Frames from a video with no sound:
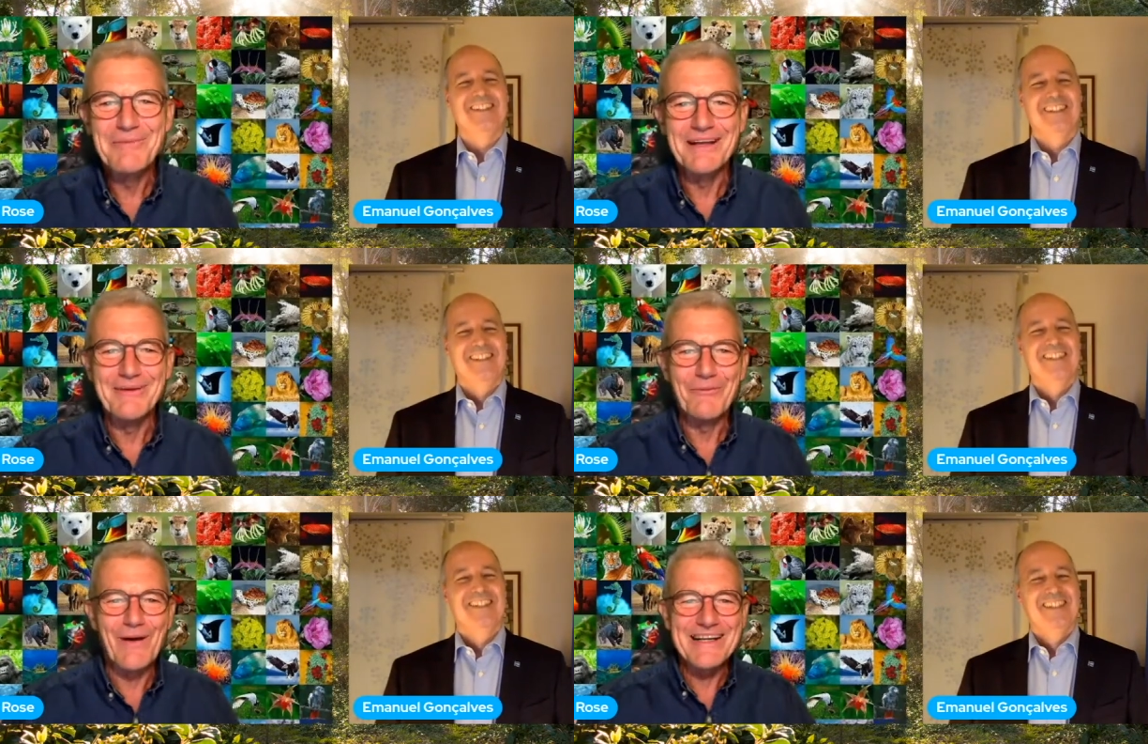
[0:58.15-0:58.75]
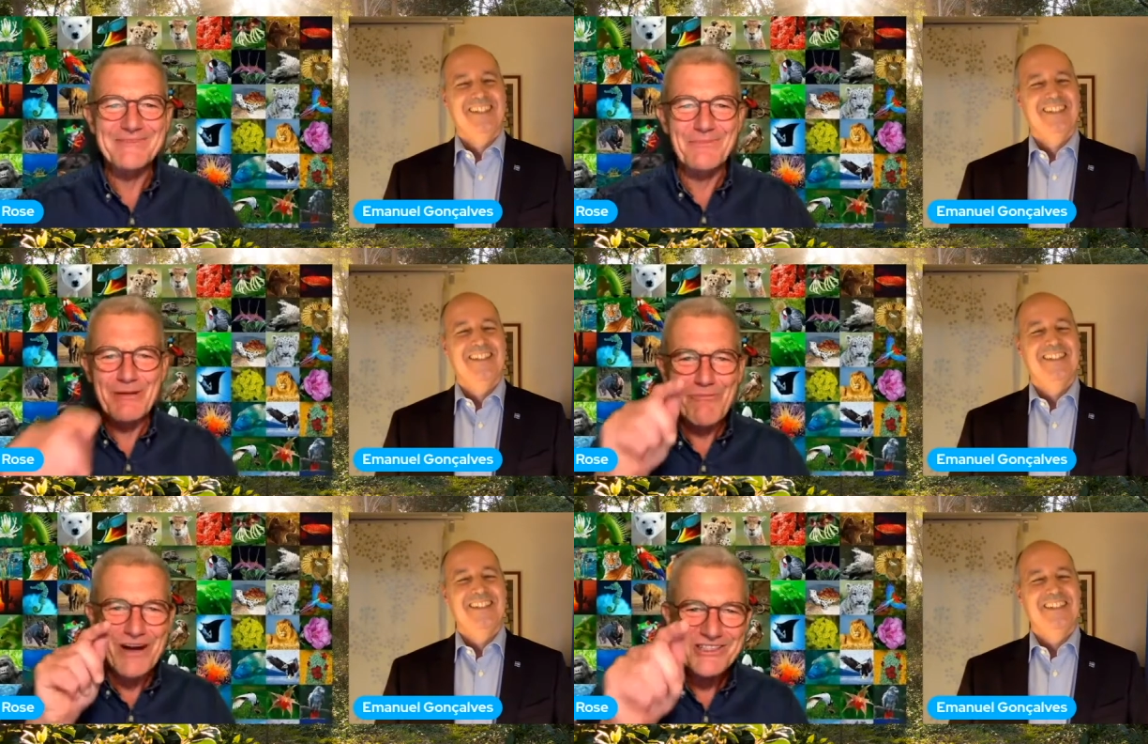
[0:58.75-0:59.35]
Speaker 1: But once
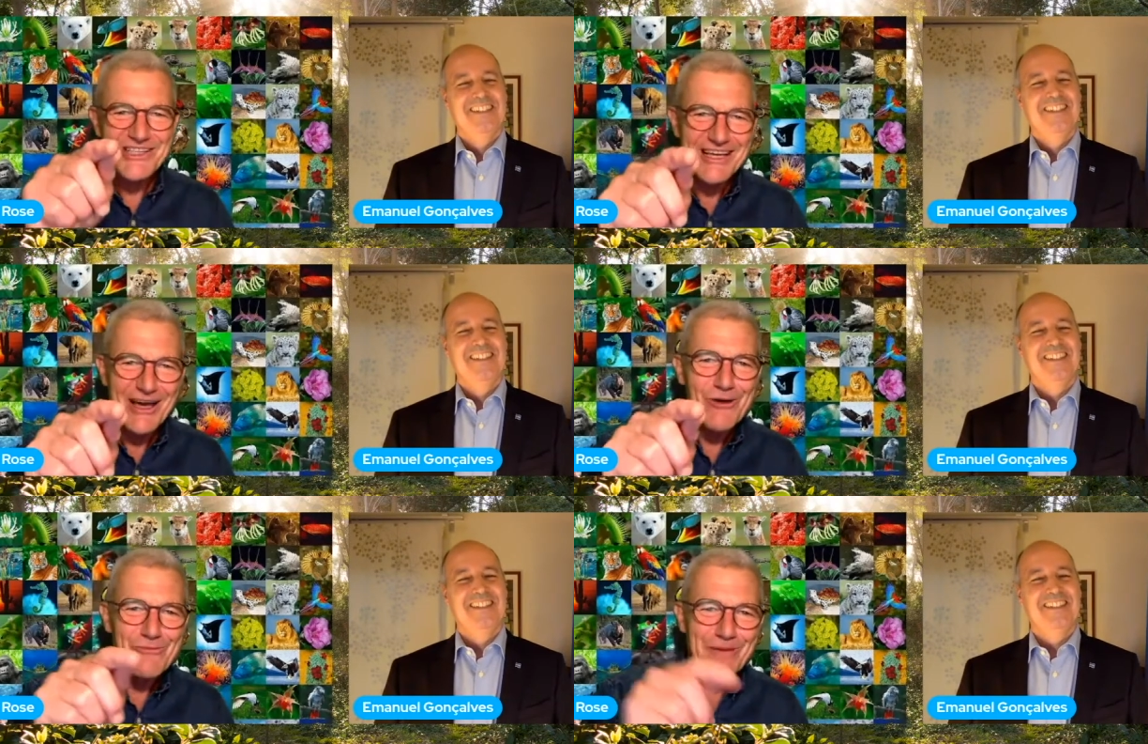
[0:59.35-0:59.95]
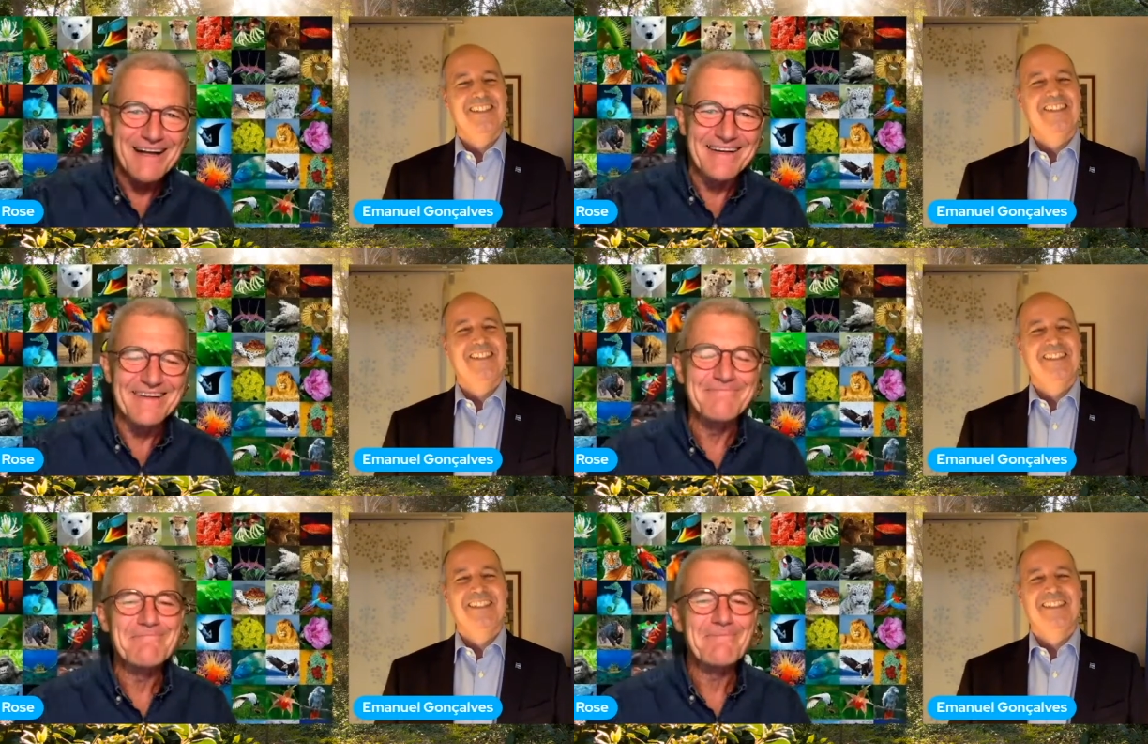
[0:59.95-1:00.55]
we press the go
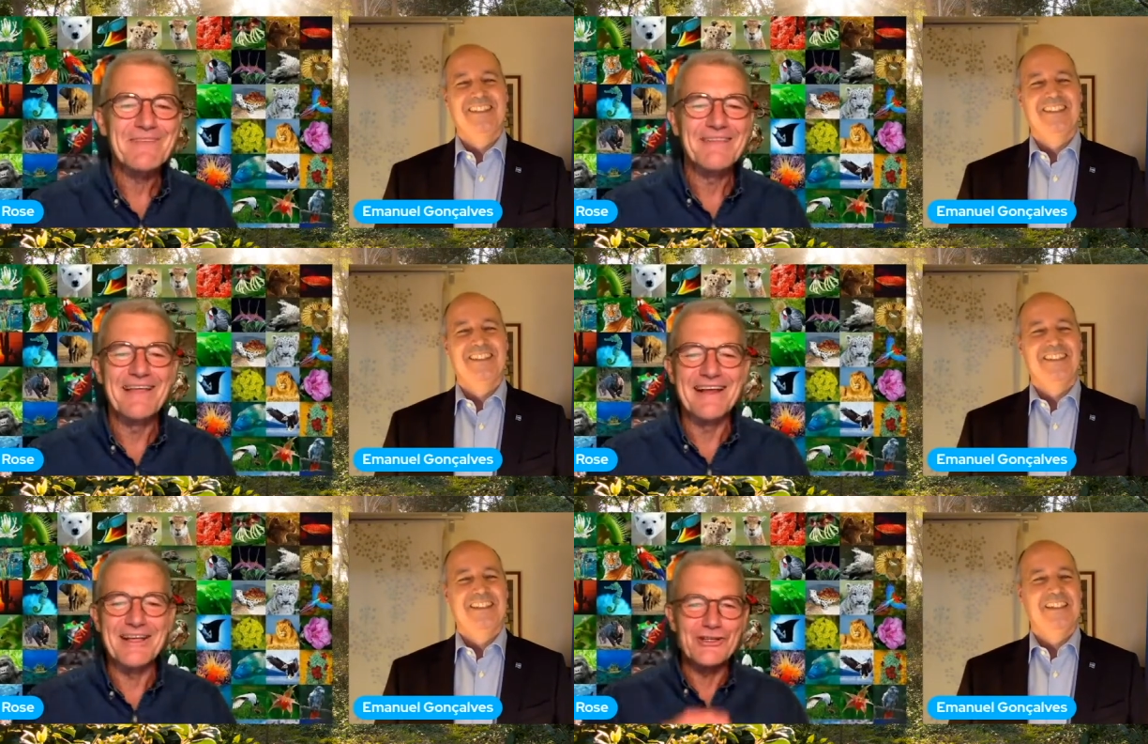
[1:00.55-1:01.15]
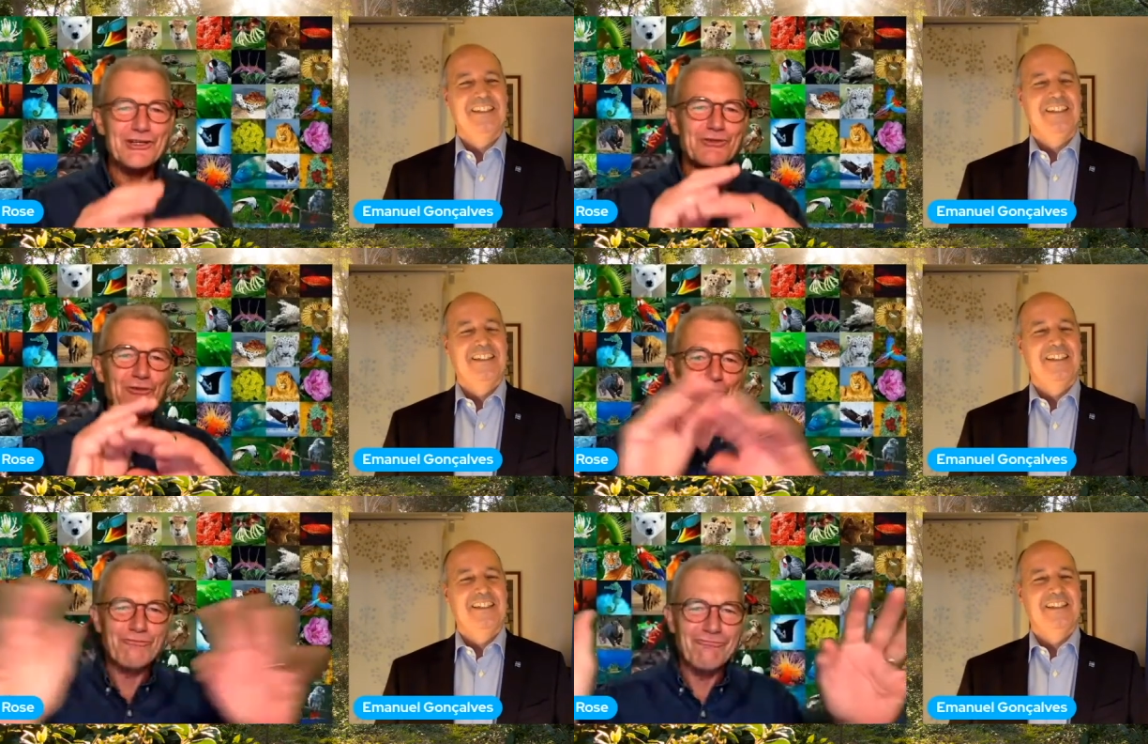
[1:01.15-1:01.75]
button, then it's just
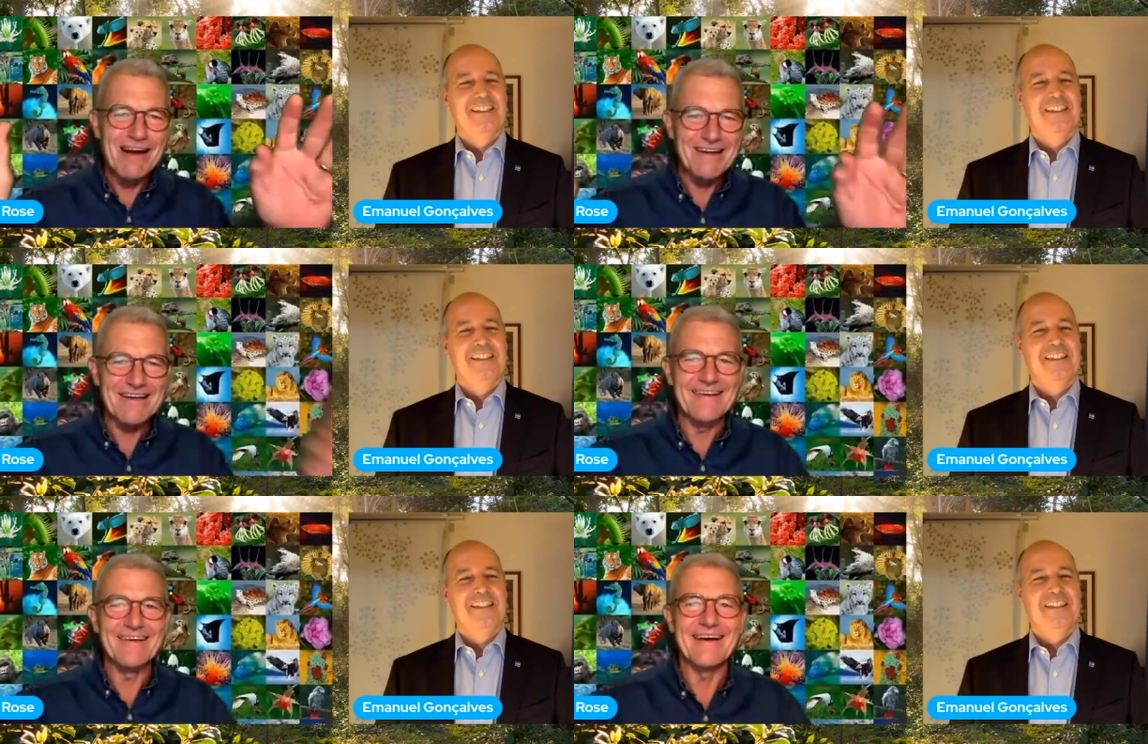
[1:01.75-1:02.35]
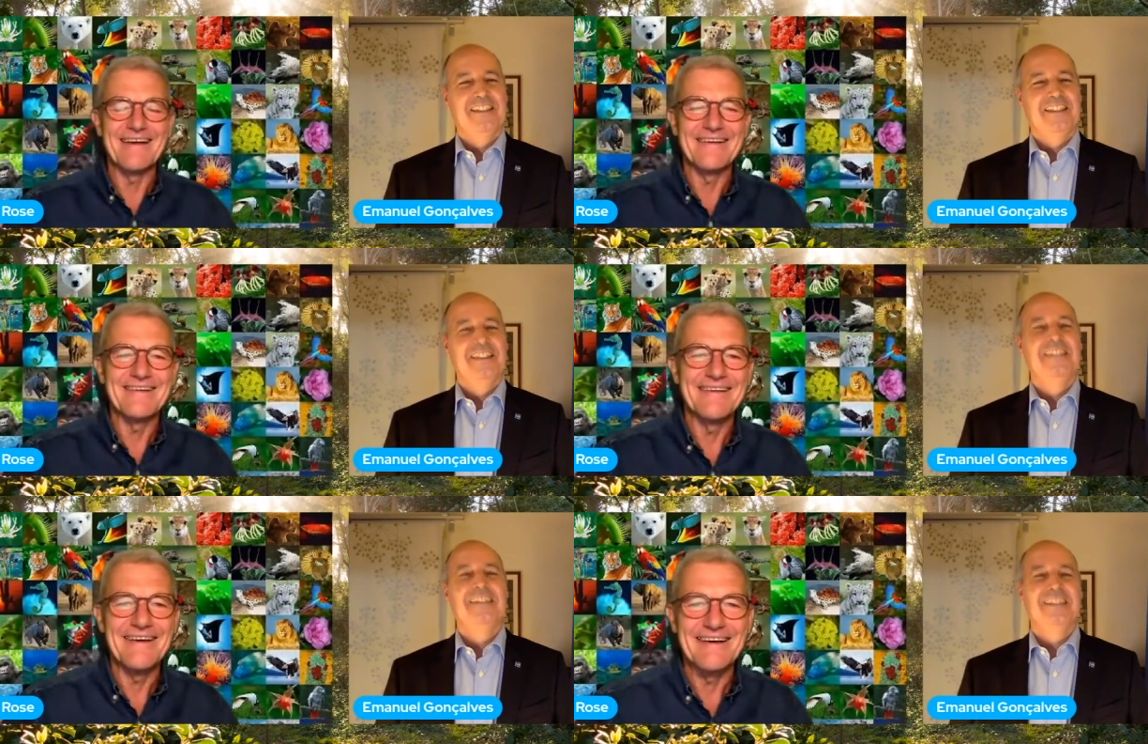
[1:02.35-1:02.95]
running,
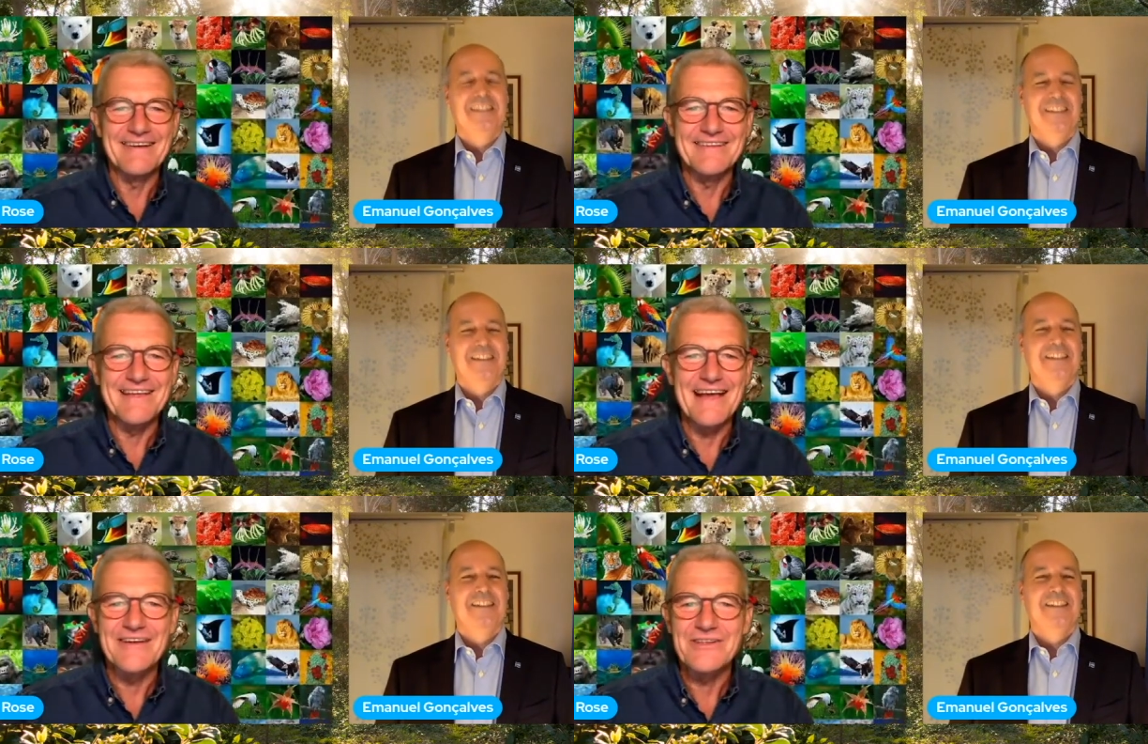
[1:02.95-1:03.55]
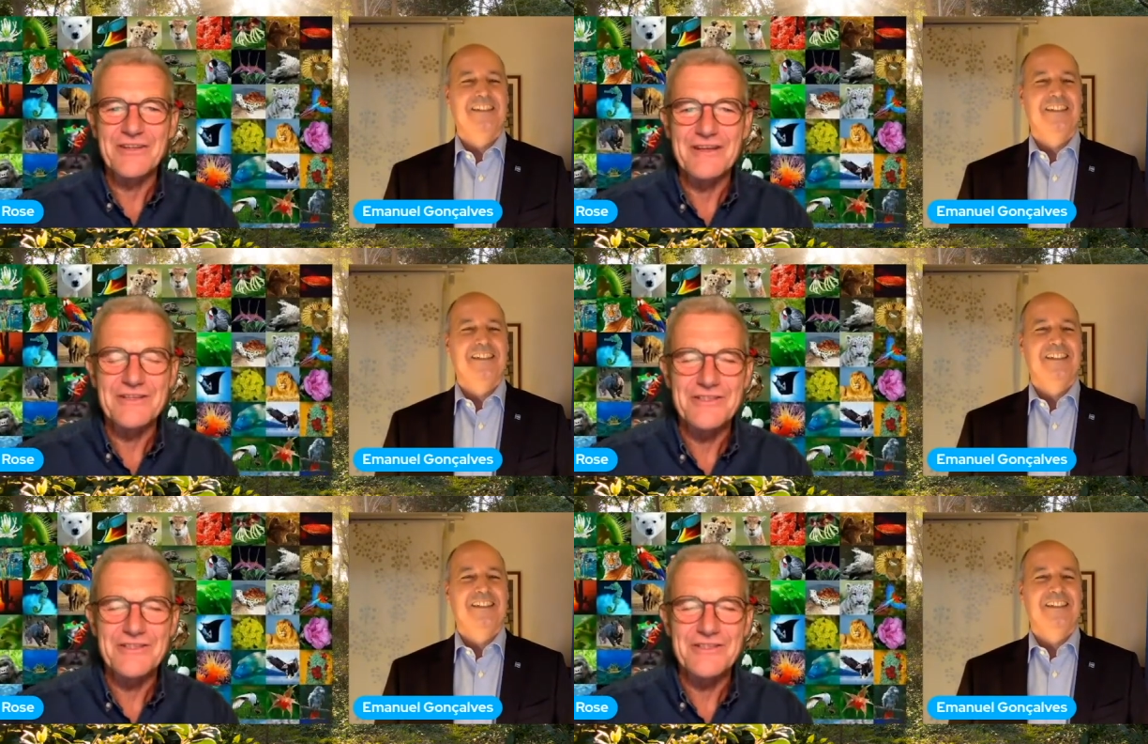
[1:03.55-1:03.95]
and uh, the energy is